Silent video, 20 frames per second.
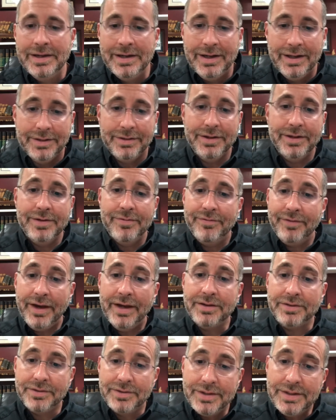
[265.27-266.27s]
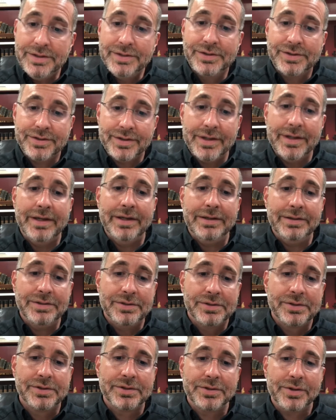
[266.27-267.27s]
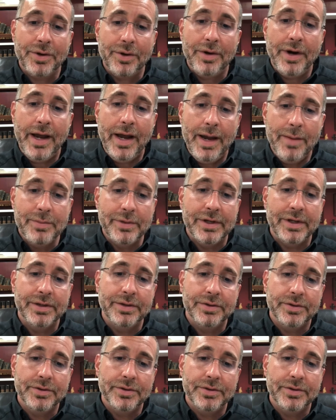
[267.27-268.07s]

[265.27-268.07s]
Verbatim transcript: that in fact these things are happening.